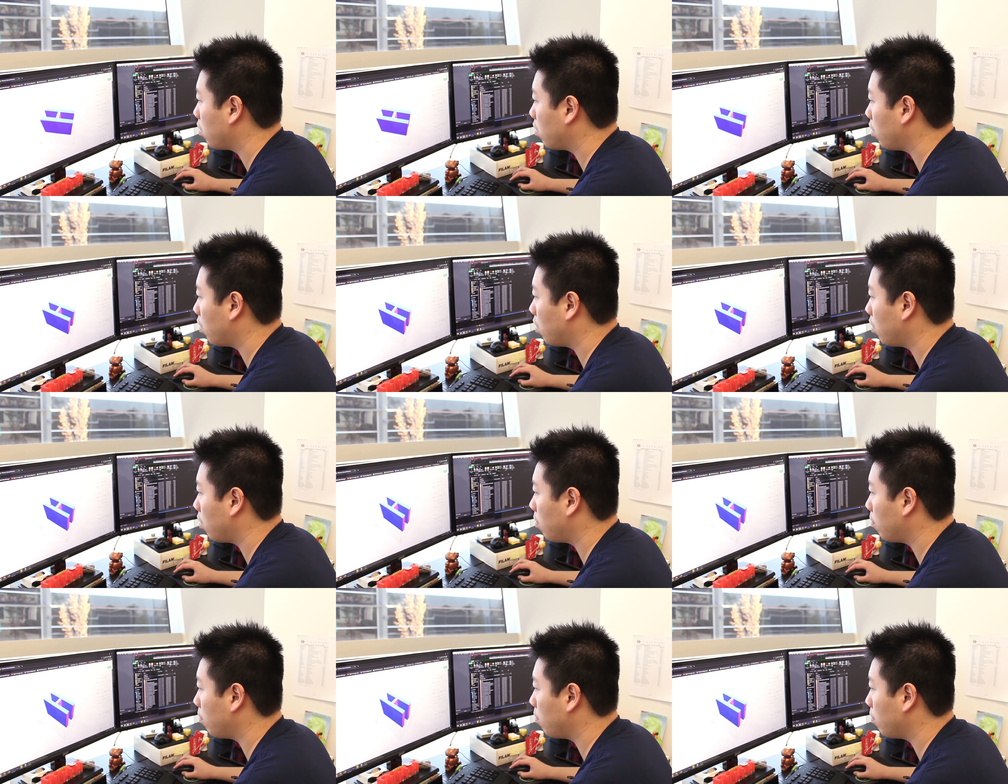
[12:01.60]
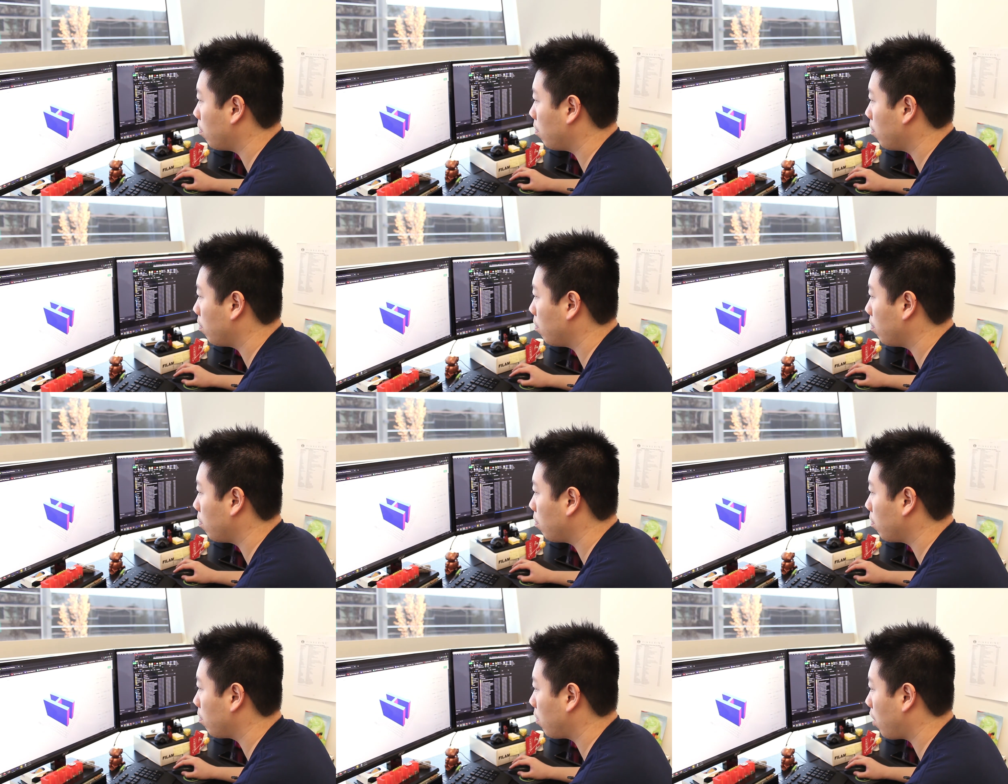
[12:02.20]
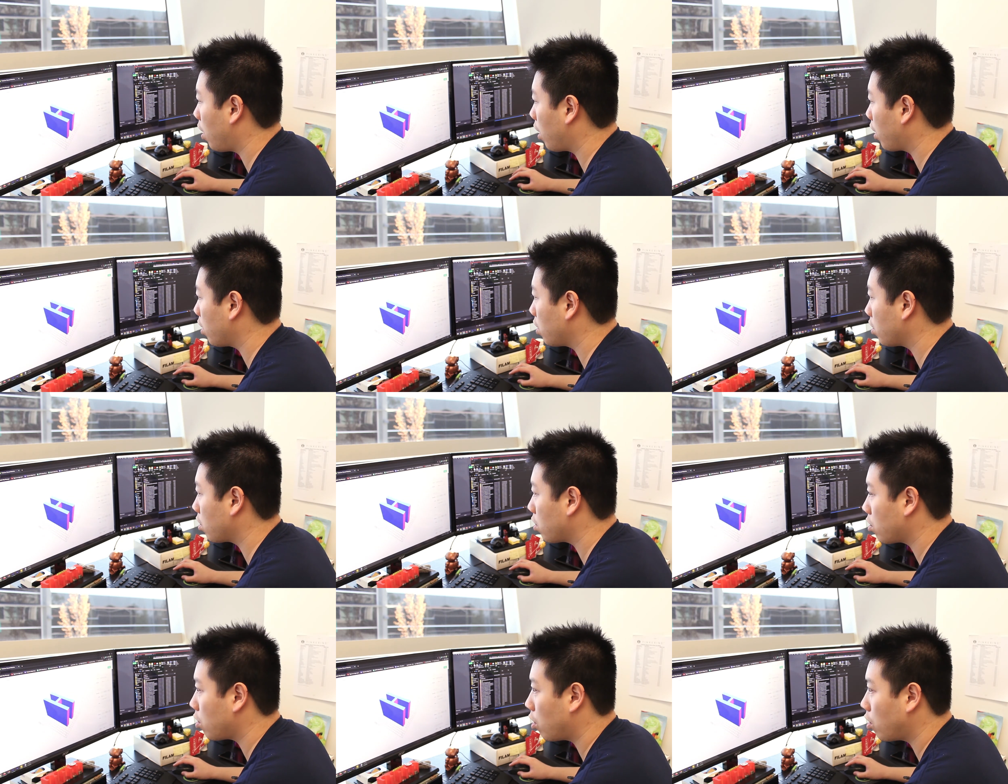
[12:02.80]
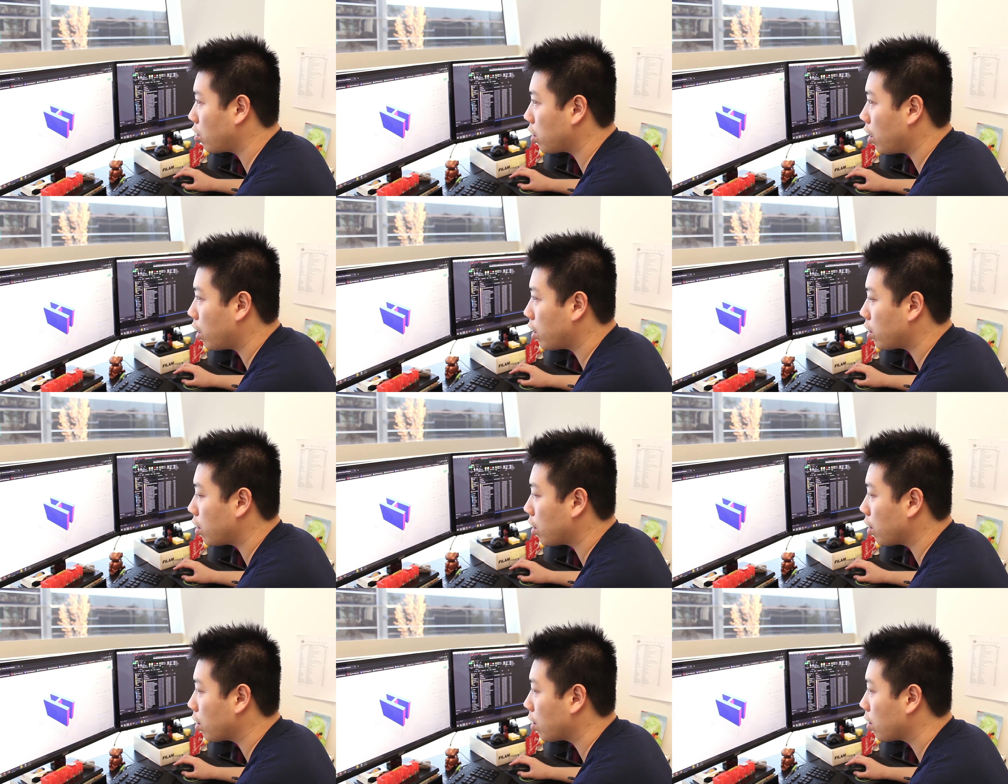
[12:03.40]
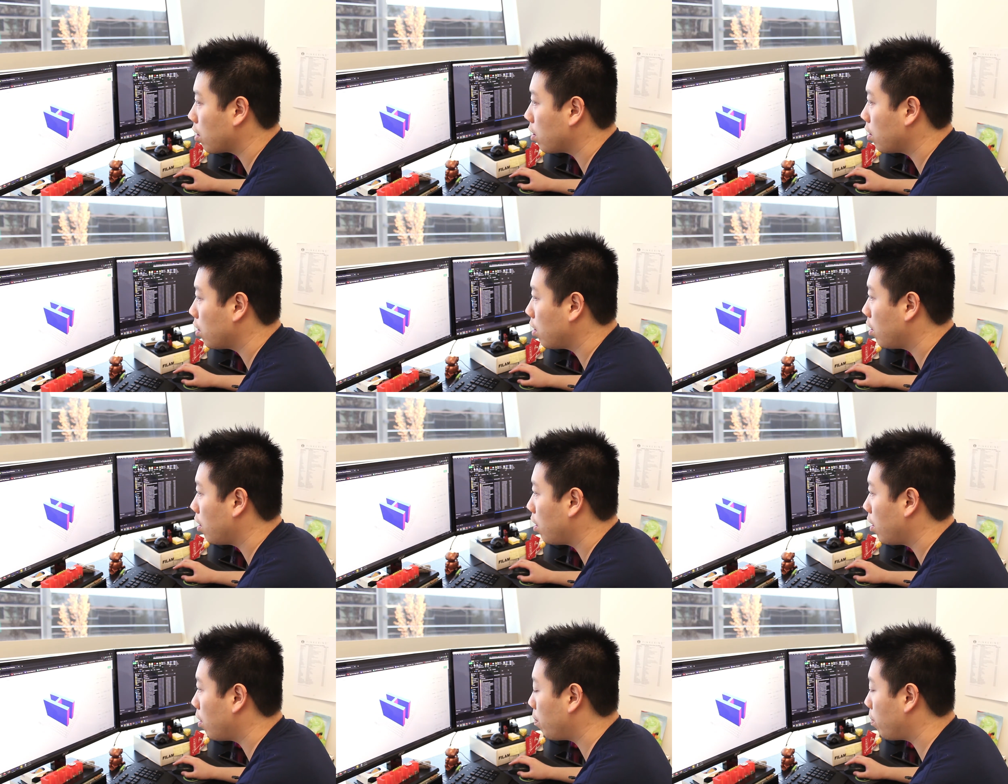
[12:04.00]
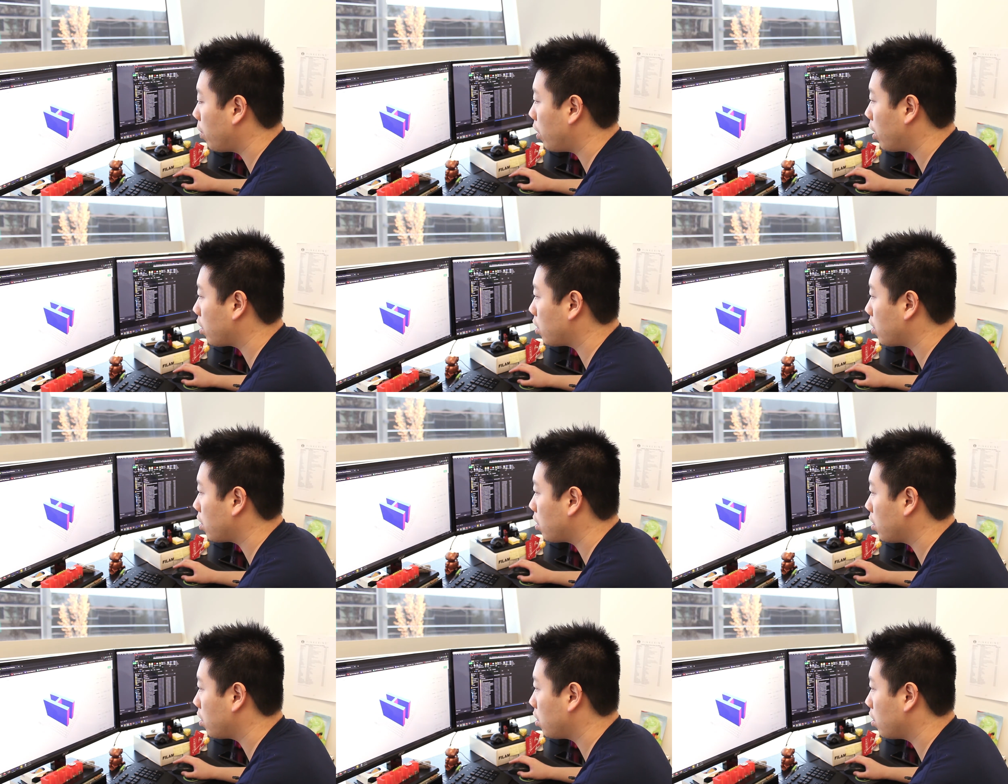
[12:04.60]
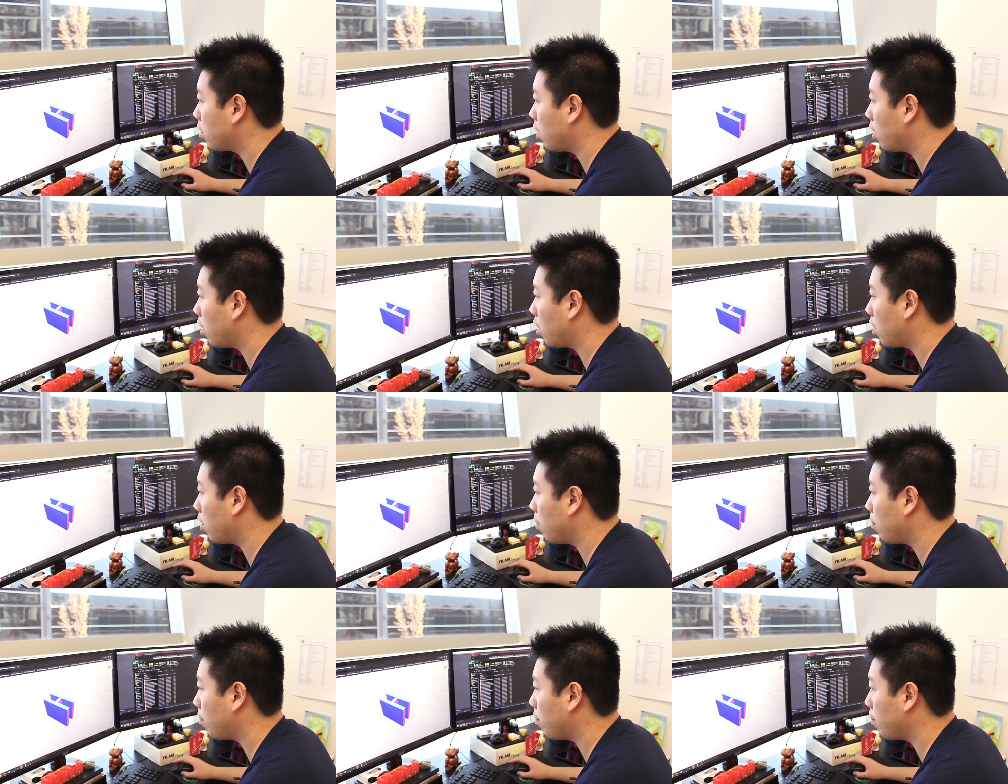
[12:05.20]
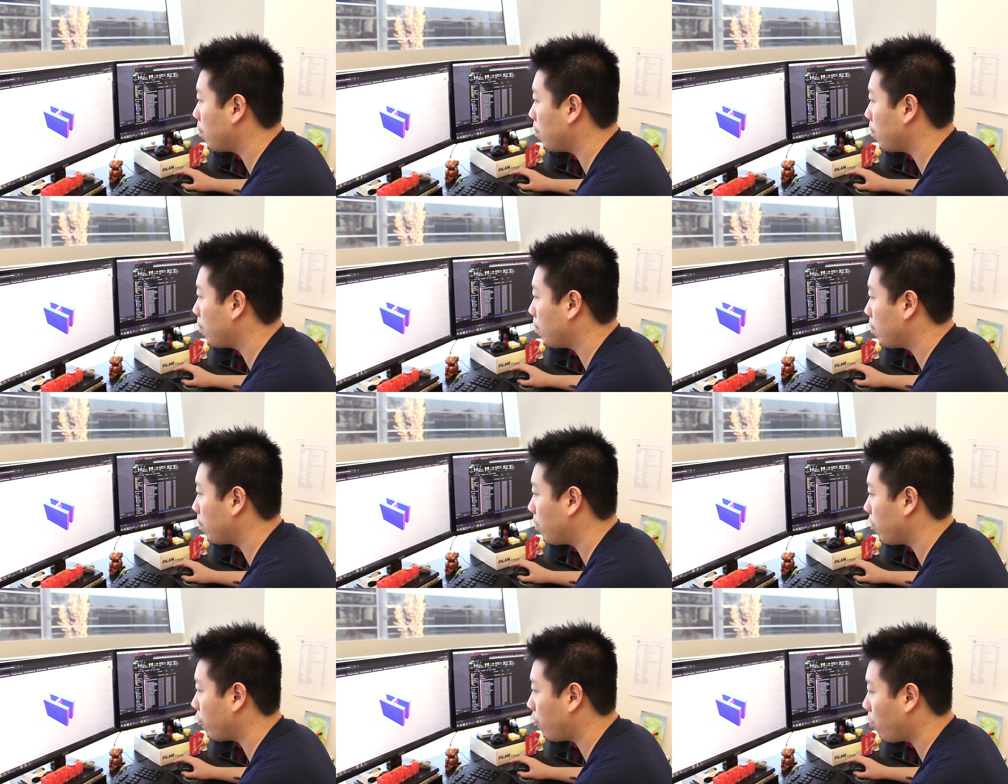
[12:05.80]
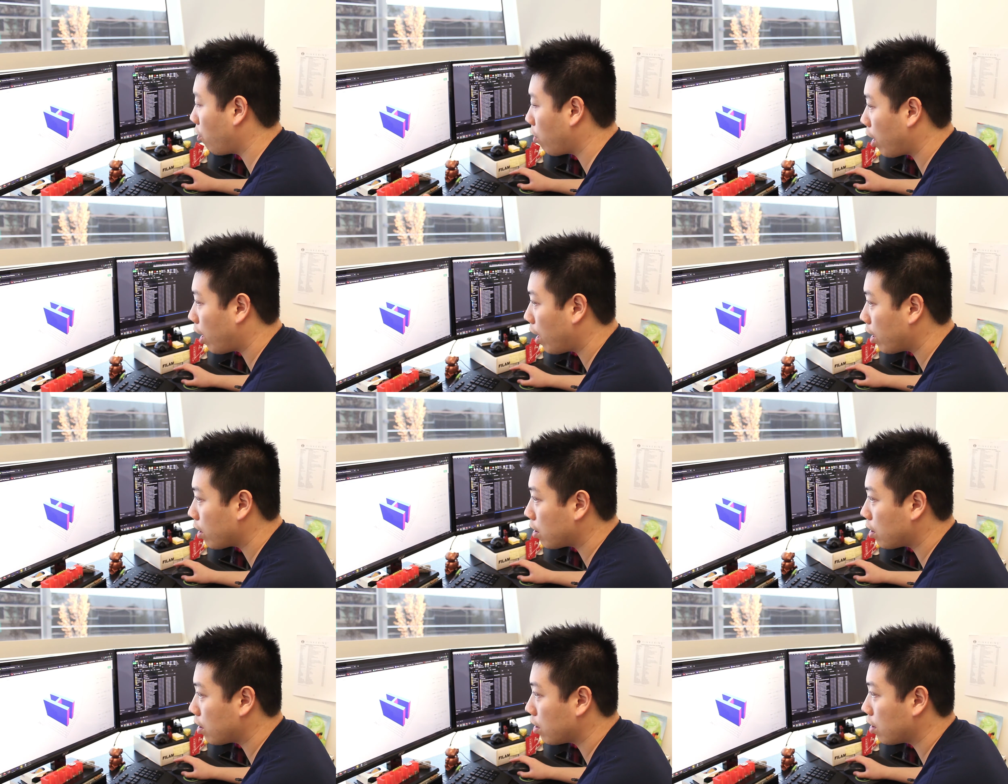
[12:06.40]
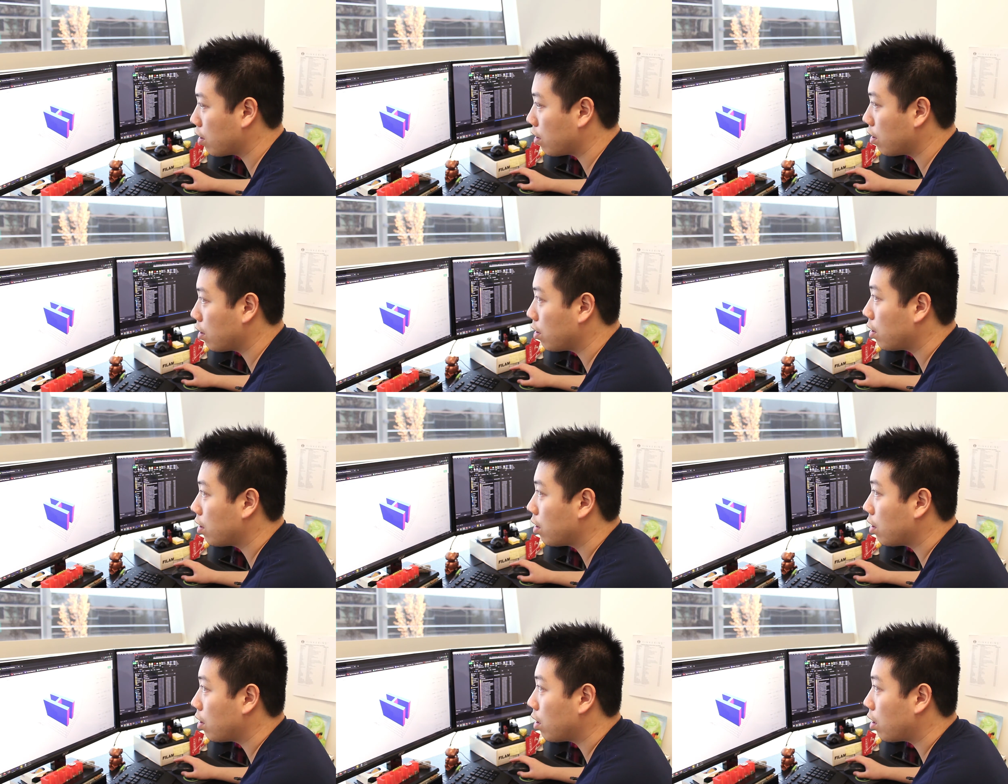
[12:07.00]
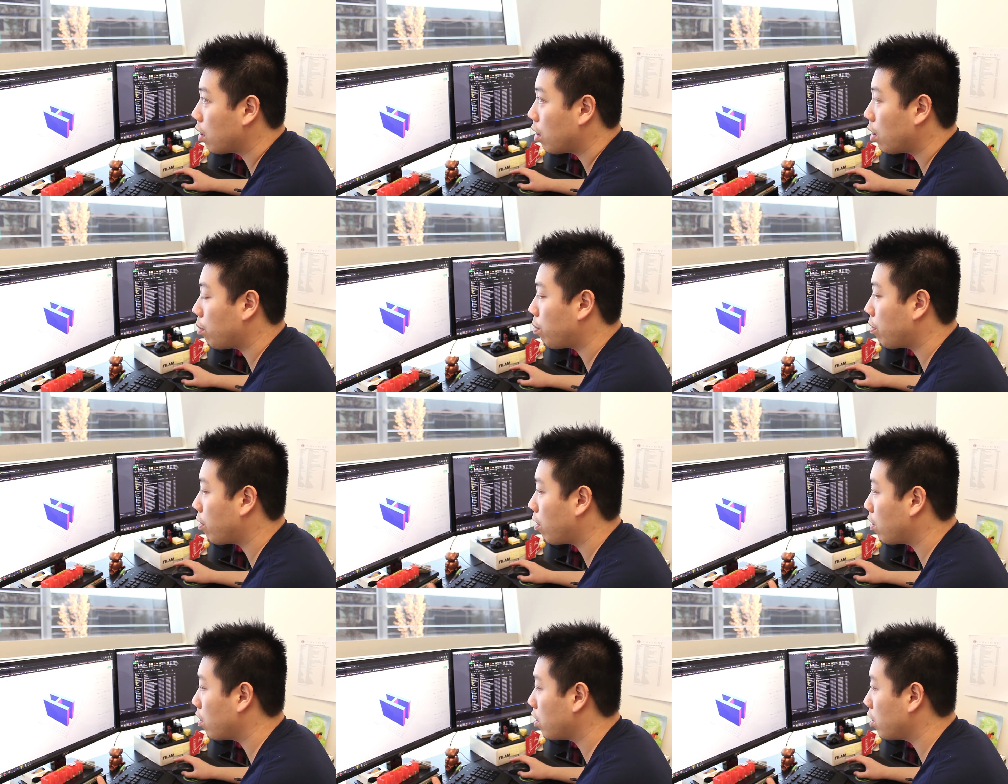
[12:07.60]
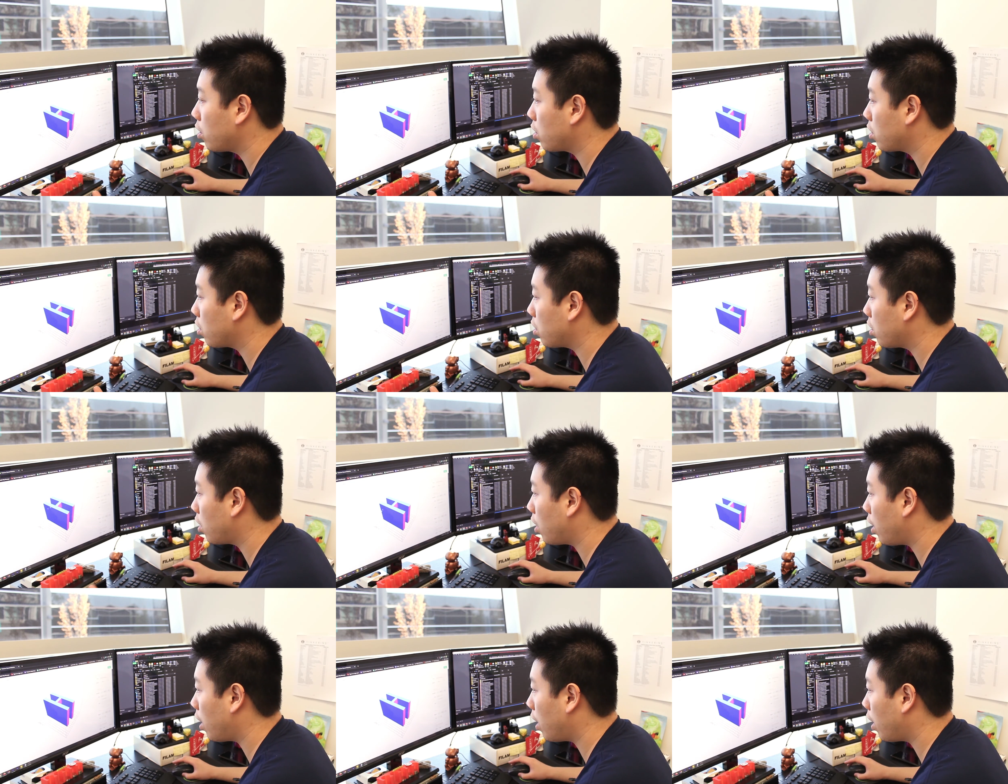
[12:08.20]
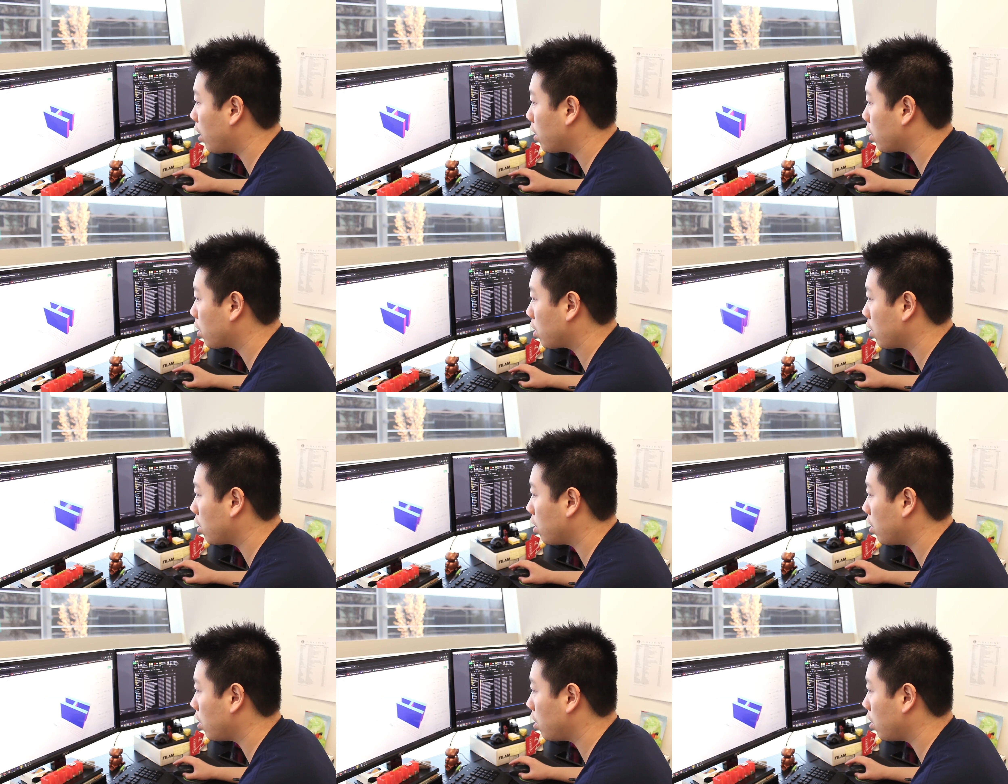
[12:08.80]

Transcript: I can start slicing. But before that, I probably should ask